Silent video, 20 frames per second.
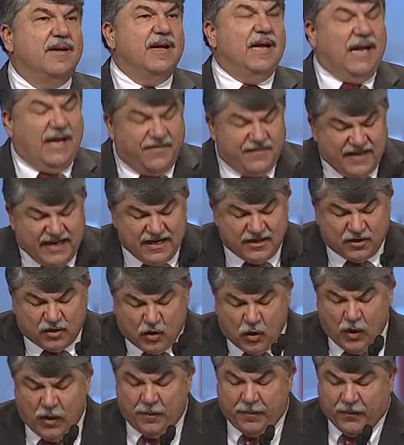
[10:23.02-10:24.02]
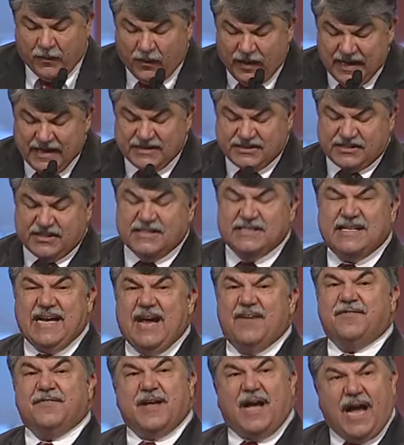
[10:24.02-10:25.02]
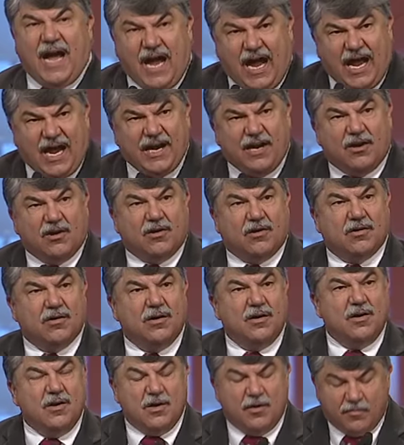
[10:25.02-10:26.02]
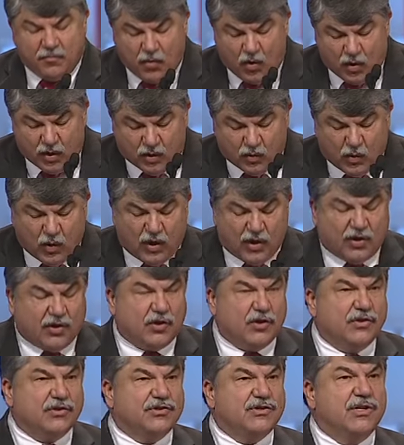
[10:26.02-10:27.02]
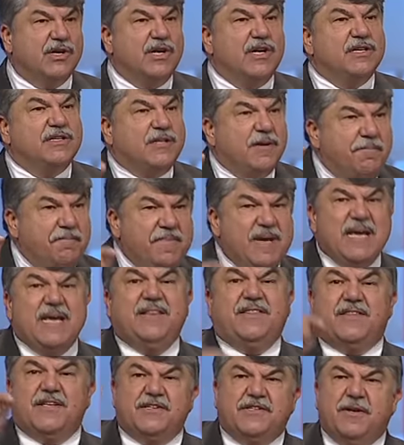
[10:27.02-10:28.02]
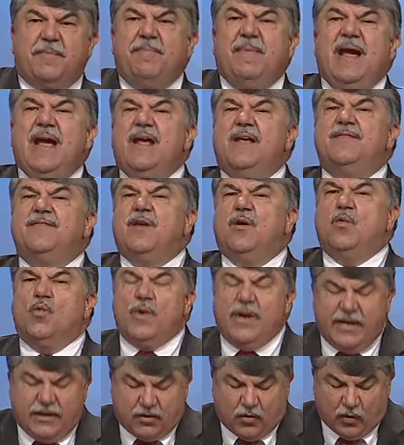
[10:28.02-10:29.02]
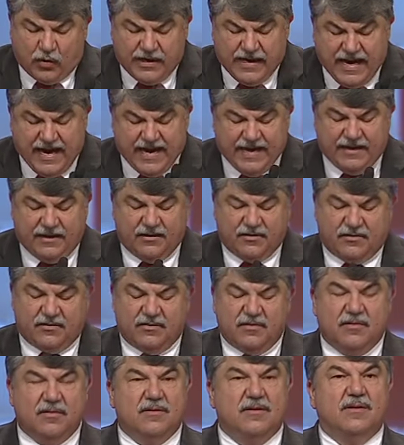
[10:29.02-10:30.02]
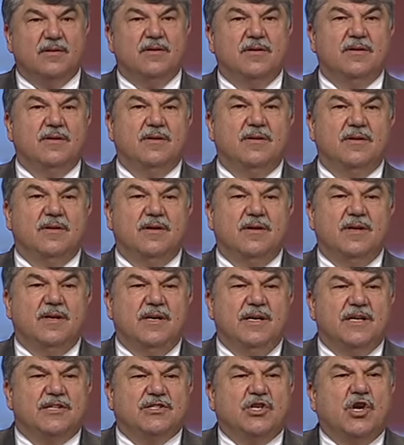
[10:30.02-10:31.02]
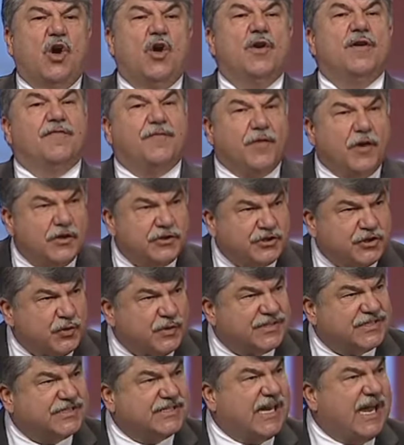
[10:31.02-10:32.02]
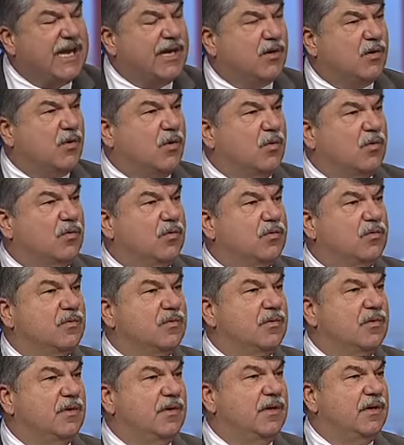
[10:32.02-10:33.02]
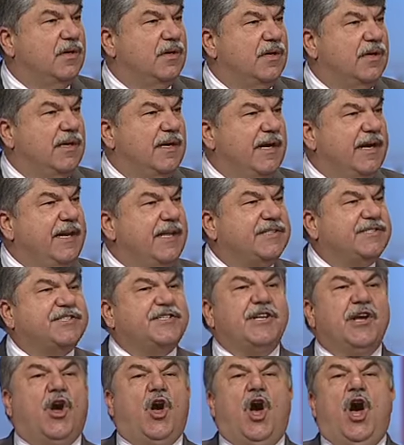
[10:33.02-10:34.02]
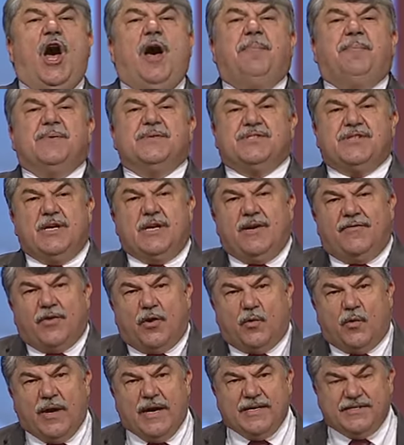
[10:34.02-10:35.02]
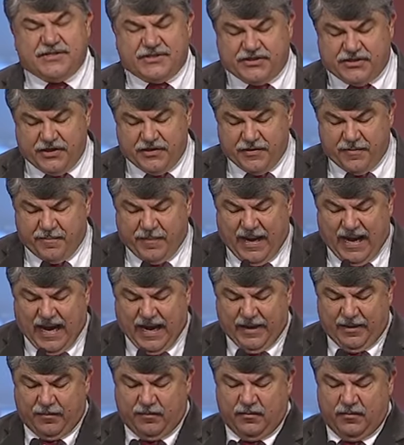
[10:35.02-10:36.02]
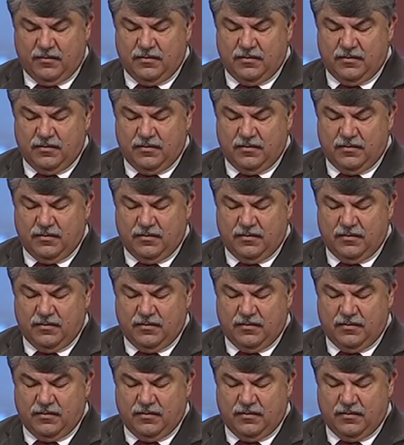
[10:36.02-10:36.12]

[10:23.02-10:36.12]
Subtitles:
And then corporations have to hire more workers to meet the demand that we create. It's called a virtuous cycle. And it's the opposite of a race to the bottom.